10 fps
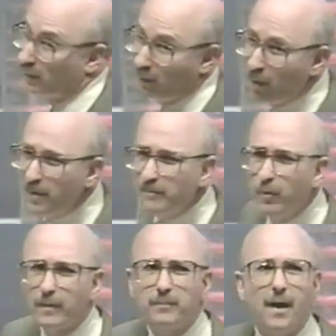The more
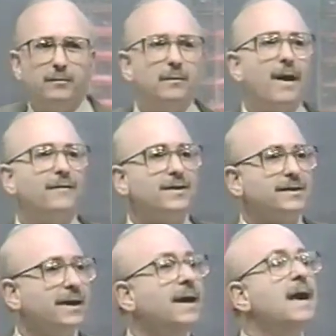important problem,
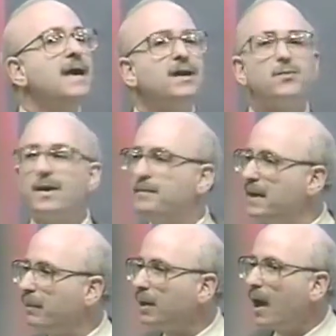obviously, is when
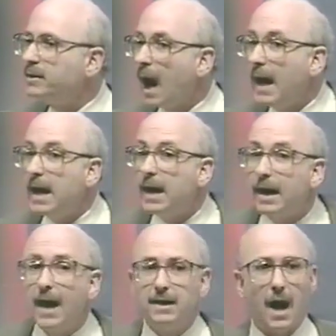people are
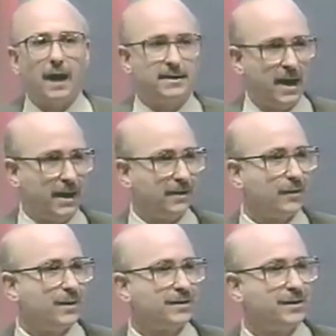dying and not taking the
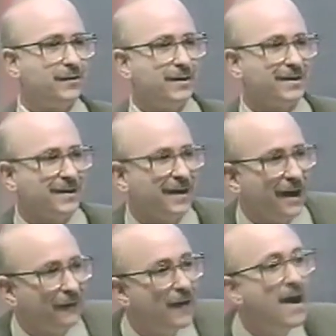risk seriously
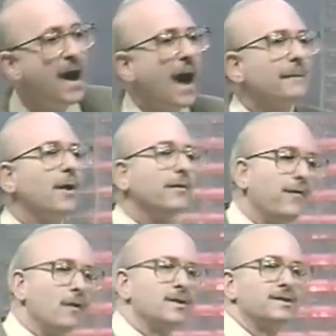enough. I'm going to
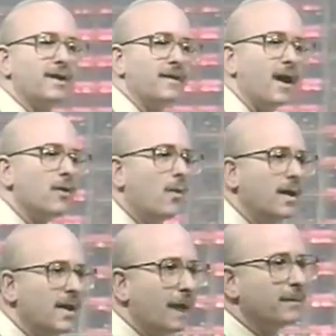focus on the other
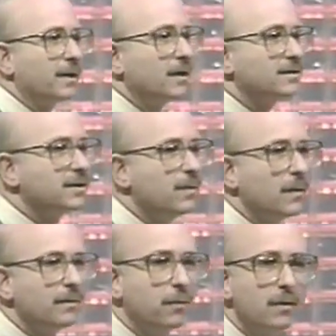one not because it's
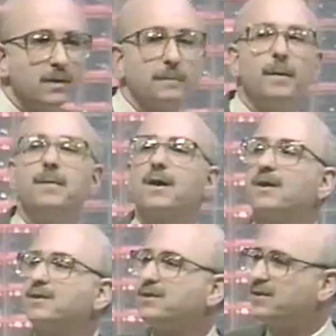more important, but
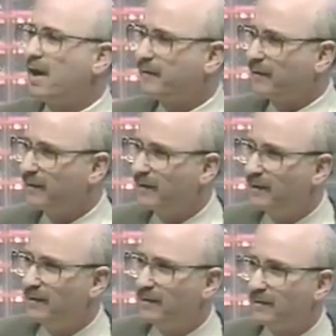because it's tougher.
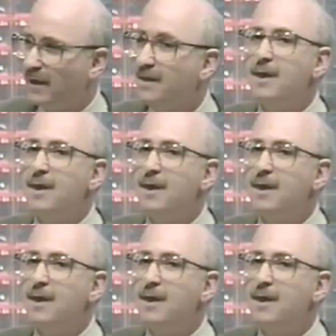Okay?